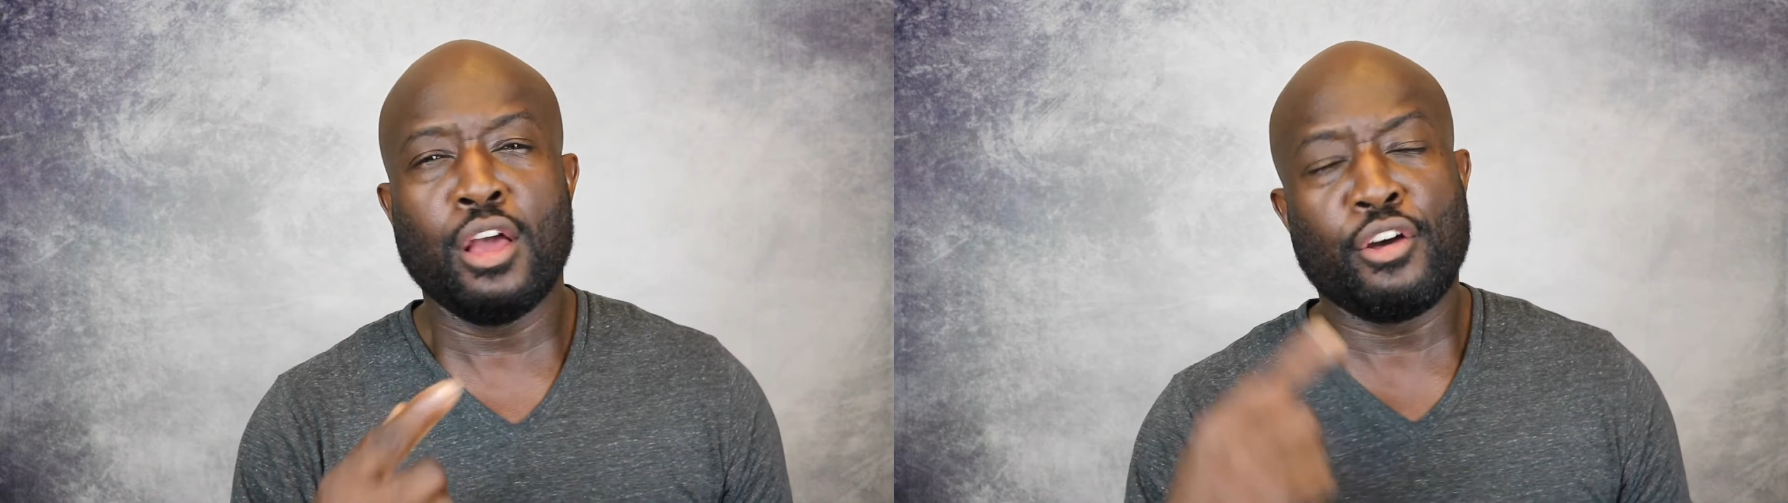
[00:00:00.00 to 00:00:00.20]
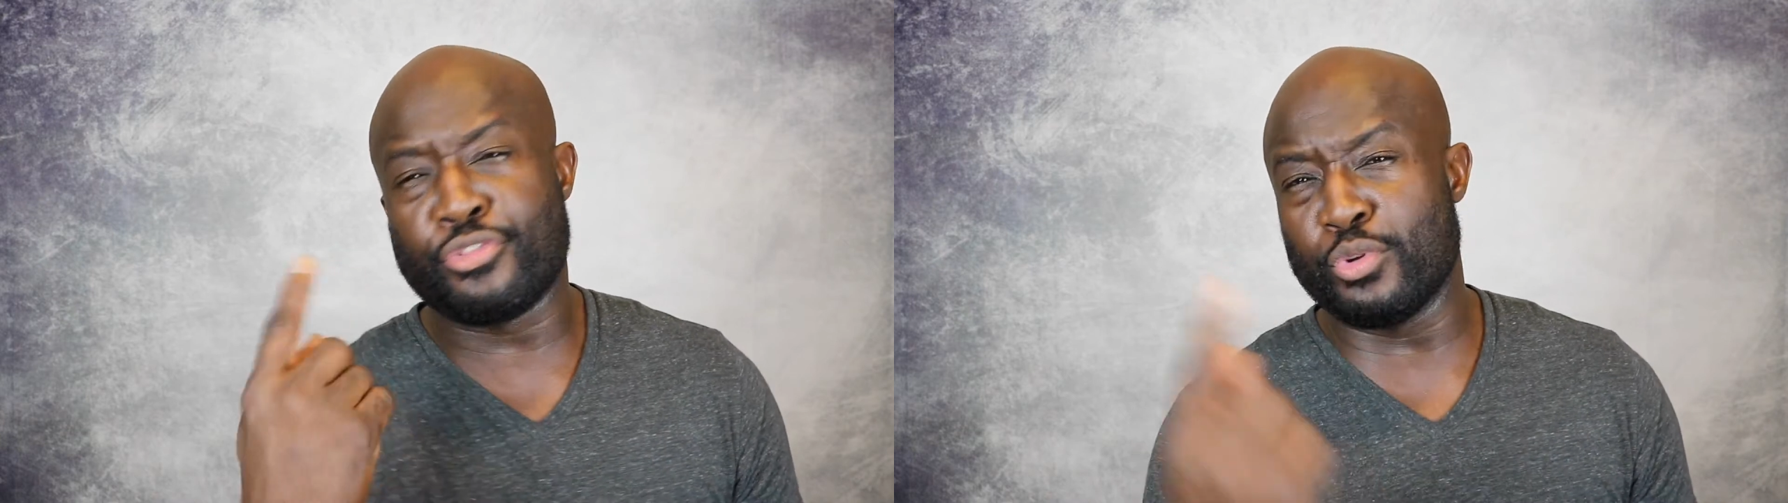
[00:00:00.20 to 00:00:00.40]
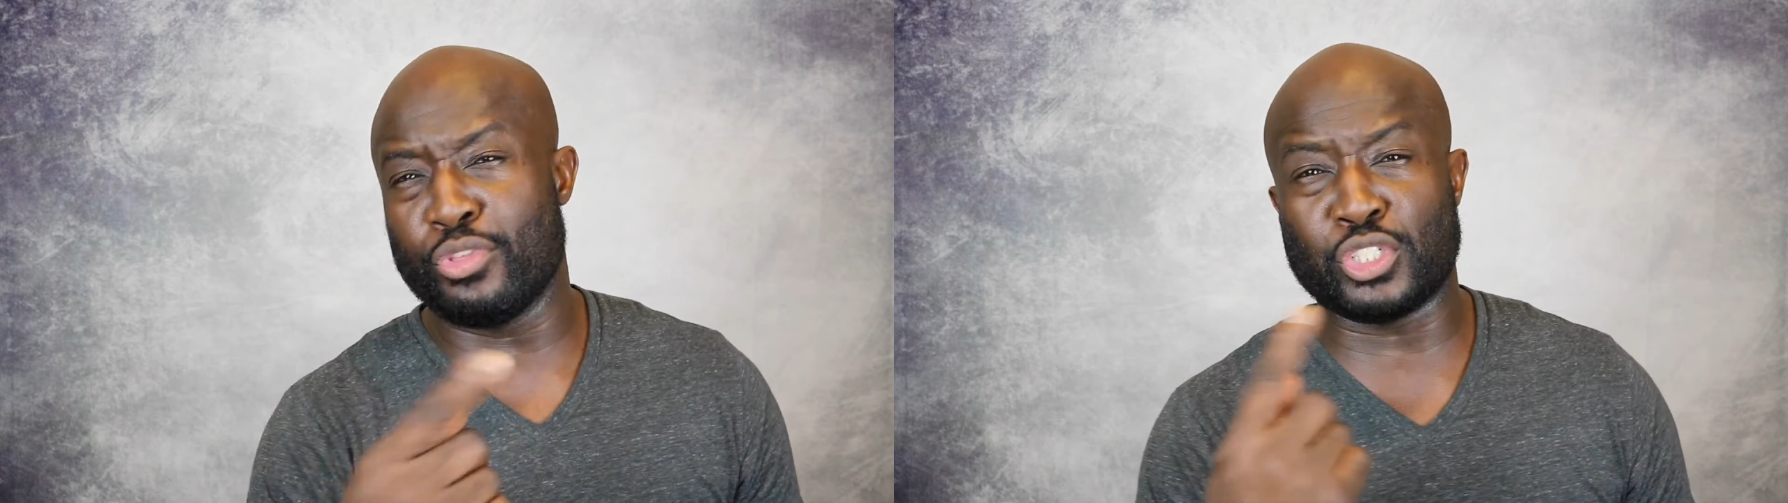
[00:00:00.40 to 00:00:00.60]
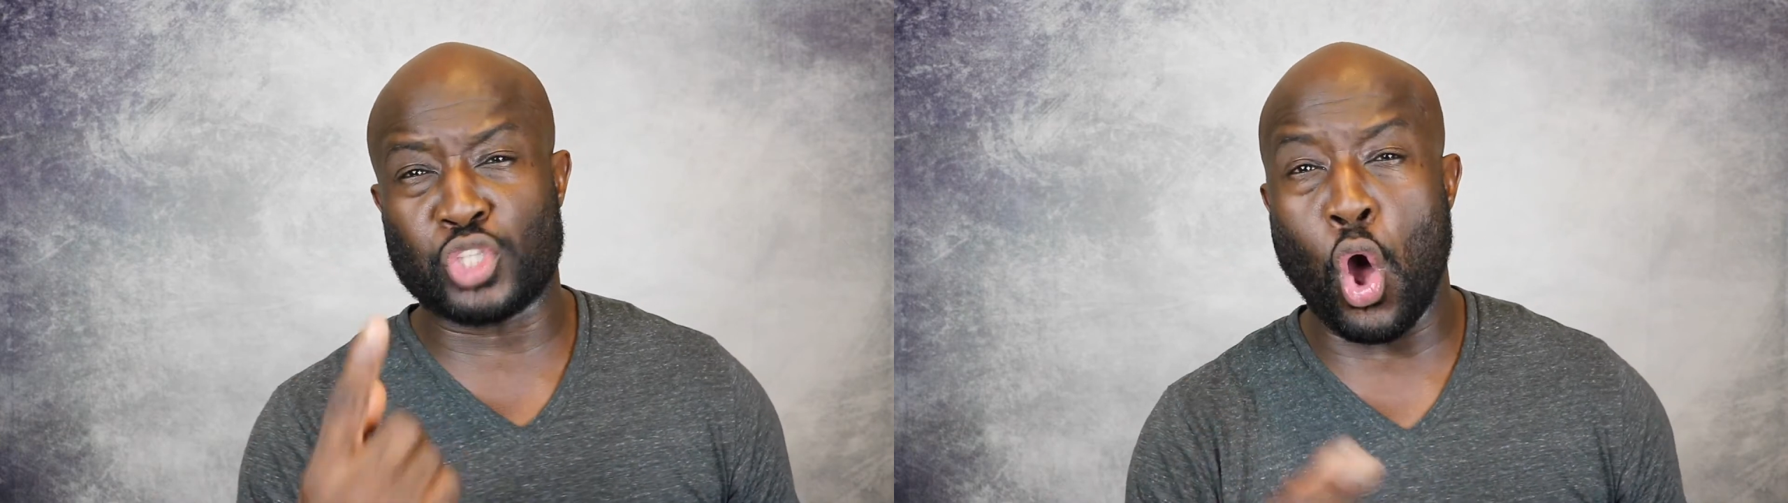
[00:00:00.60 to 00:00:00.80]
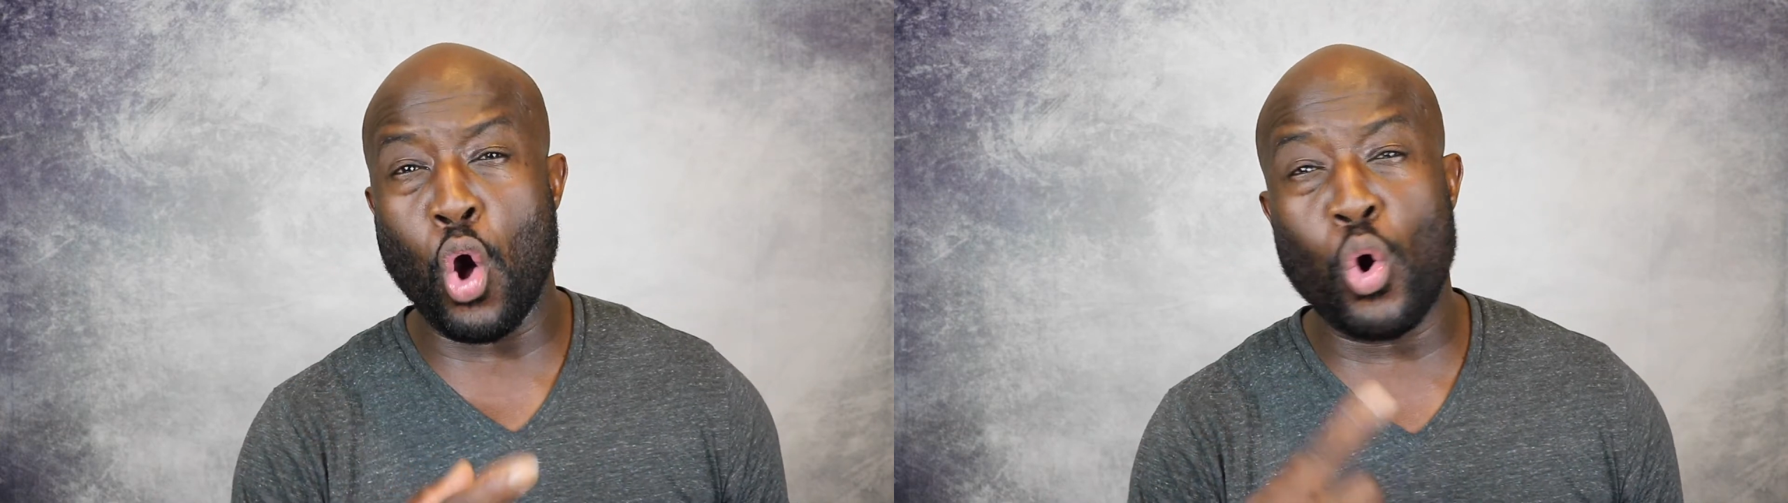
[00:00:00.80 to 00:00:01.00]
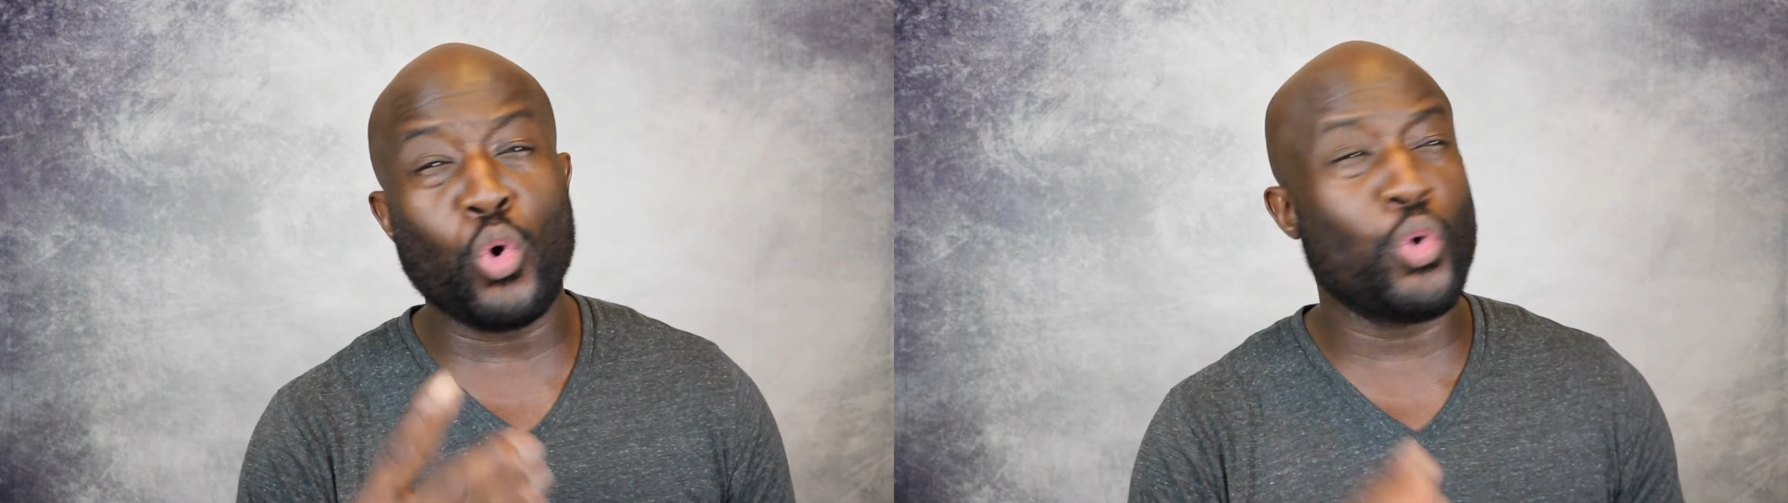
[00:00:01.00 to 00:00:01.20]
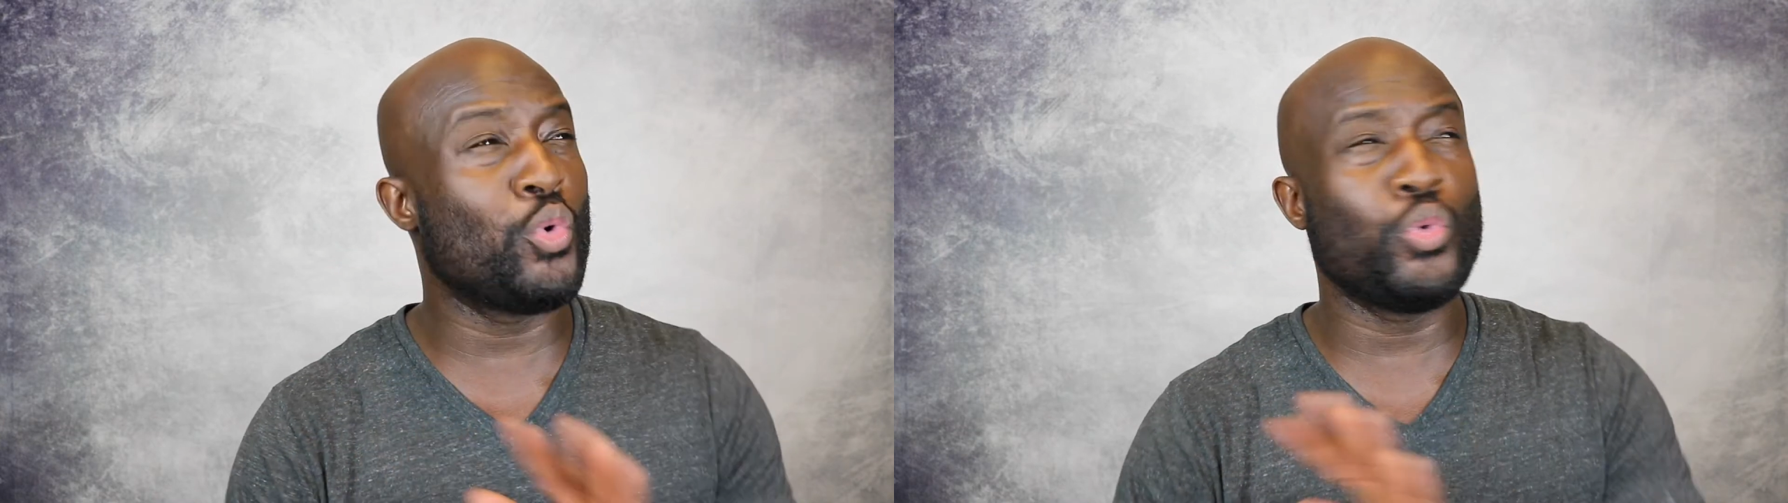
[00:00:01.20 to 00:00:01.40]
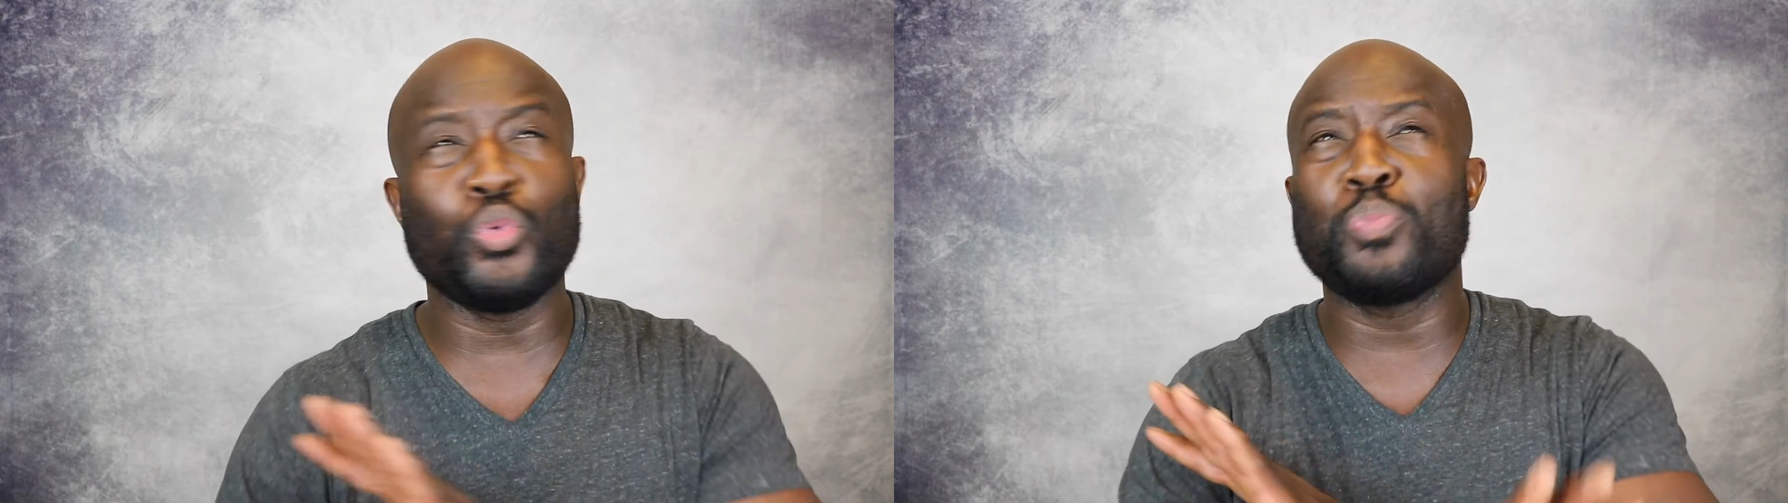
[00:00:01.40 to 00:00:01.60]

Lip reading: through this whole